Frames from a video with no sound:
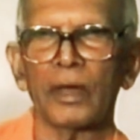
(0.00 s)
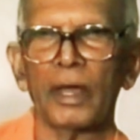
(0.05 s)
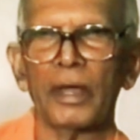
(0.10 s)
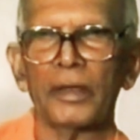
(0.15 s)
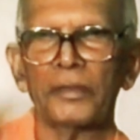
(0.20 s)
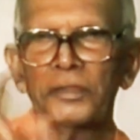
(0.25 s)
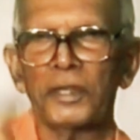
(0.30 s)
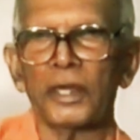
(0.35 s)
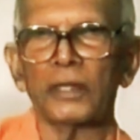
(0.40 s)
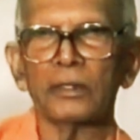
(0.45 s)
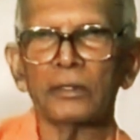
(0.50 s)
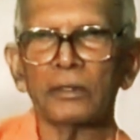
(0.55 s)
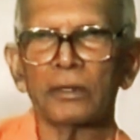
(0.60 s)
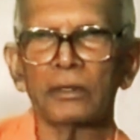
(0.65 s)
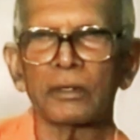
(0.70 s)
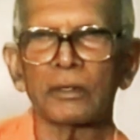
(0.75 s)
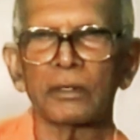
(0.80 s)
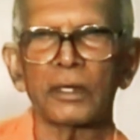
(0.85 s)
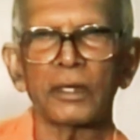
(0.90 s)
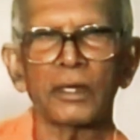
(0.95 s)
And then
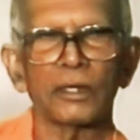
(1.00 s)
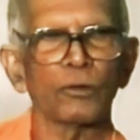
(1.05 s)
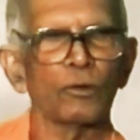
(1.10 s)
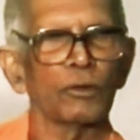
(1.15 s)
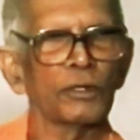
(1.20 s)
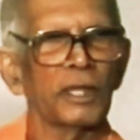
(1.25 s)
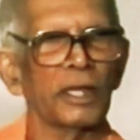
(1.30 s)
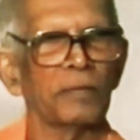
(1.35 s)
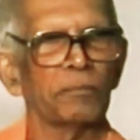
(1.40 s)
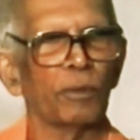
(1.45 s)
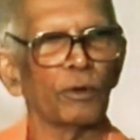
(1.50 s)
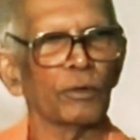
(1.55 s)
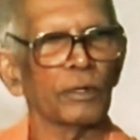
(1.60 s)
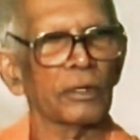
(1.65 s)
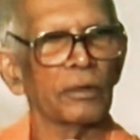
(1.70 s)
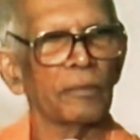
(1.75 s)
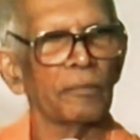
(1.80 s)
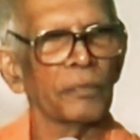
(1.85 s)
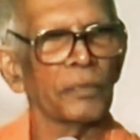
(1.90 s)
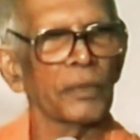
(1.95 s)
he wrote that
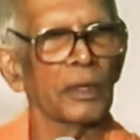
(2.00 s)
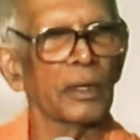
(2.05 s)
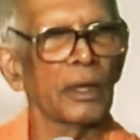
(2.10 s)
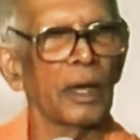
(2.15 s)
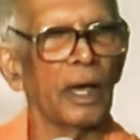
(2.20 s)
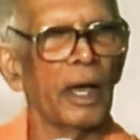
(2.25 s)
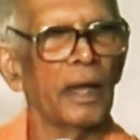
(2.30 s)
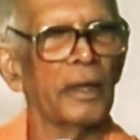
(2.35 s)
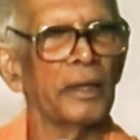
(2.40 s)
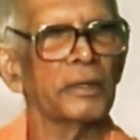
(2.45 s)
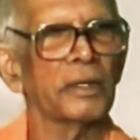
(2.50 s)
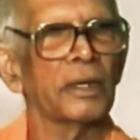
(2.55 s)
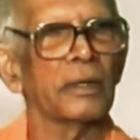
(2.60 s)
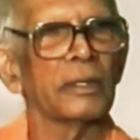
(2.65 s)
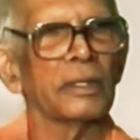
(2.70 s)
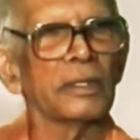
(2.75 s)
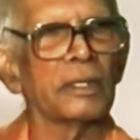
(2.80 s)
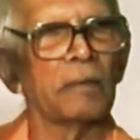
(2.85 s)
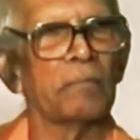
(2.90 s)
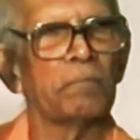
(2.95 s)
book. And
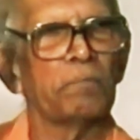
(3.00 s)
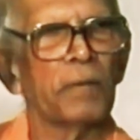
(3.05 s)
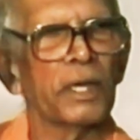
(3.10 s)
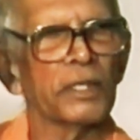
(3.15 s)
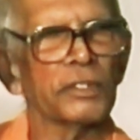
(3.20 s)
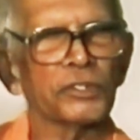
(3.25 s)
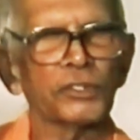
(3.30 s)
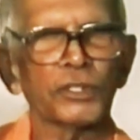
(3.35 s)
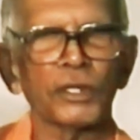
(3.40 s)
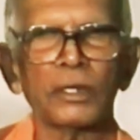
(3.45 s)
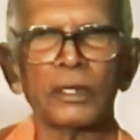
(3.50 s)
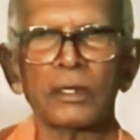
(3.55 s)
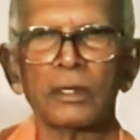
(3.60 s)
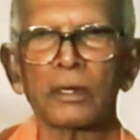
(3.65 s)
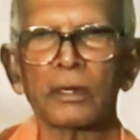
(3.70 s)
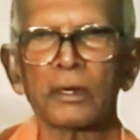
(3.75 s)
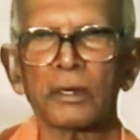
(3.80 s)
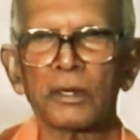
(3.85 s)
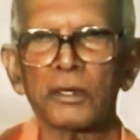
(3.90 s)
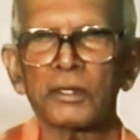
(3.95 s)
the best
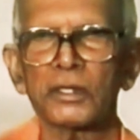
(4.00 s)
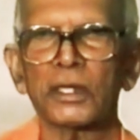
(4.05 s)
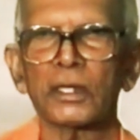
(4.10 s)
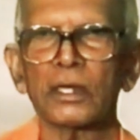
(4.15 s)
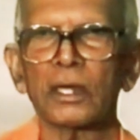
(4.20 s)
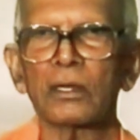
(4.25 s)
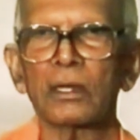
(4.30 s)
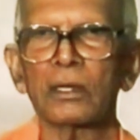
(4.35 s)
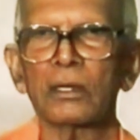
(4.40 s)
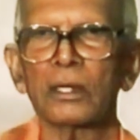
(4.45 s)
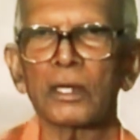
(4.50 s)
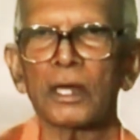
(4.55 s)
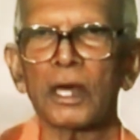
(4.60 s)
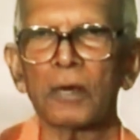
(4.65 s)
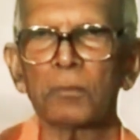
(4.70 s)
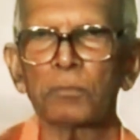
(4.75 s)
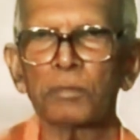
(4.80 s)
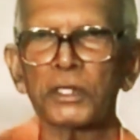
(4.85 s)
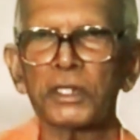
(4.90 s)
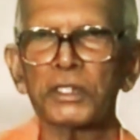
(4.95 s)
critical,
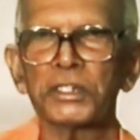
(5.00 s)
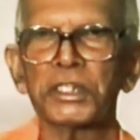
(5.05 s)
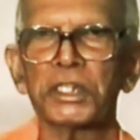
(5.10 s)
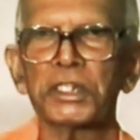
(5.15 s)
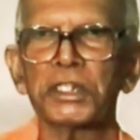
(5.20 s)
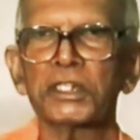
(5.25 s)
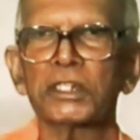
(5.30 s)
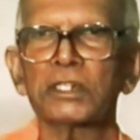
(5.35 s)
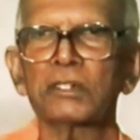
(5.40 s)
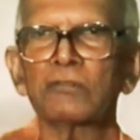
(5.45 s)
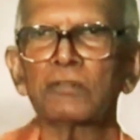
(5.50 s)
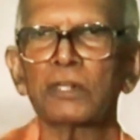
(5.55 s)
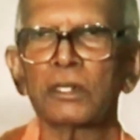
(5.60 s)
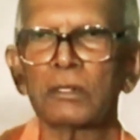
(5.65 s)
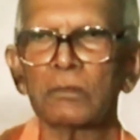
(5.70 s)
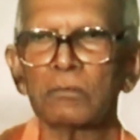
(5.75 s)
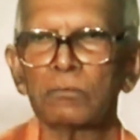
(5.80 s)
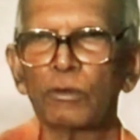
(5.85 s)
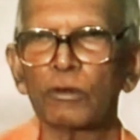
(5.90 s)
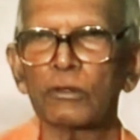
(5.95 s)
appreciative
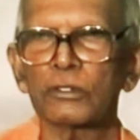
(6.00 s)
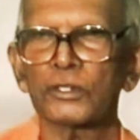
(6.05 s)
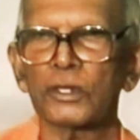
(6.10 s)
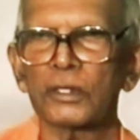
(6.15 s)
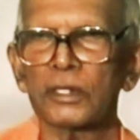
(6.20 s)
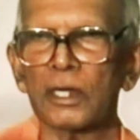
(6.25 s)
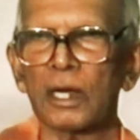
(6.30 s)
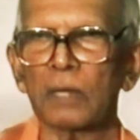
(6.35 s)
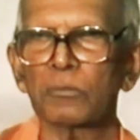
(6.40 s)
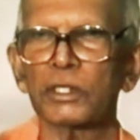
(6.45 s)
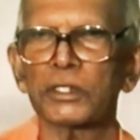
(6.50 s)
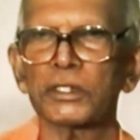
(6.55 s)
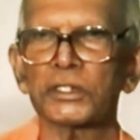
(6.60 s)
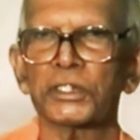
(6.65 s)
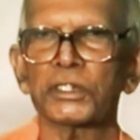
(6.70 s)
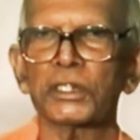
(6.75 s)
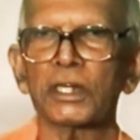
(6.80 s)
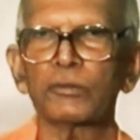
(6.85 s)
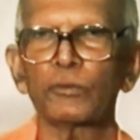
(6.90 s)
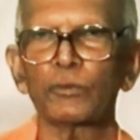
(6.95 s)
books on
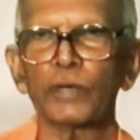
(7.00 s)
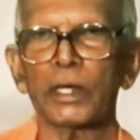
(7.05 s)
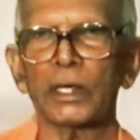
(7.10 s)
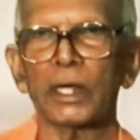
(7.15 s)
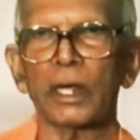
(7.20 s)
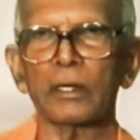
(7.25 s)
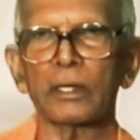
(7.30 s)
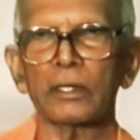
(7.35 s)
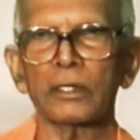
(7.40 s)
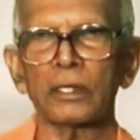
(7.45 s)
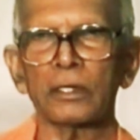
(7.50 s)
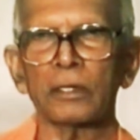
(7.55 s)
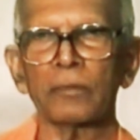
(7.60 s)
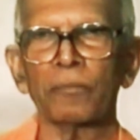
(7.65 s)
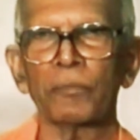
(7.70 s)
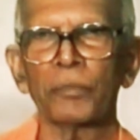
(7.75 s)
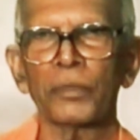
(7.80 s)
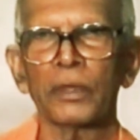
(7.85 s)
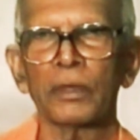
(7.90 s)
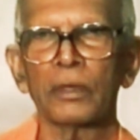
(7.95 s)
Ramakrishna Vivekananda
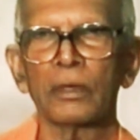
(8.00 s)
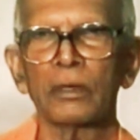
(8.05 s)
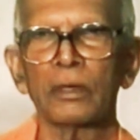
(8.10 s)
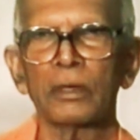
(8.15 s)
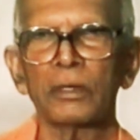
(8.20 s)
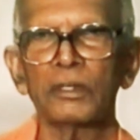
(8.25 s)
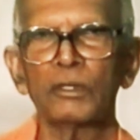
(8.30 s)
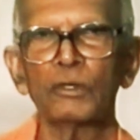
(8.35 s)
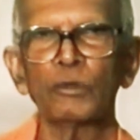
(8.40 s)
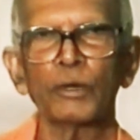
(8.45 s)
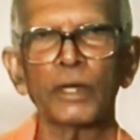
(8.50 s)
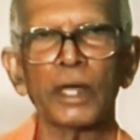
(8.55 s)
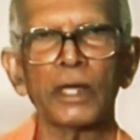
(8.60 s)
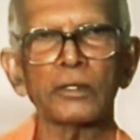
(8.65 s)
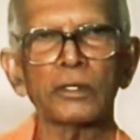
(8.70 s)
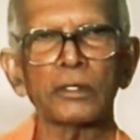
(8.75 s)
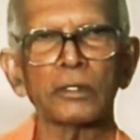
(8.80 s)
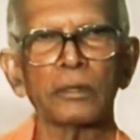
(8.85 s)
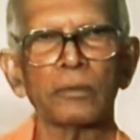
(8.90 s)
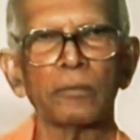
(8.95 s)
you
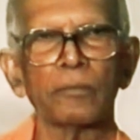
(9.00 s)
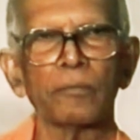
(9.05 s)
get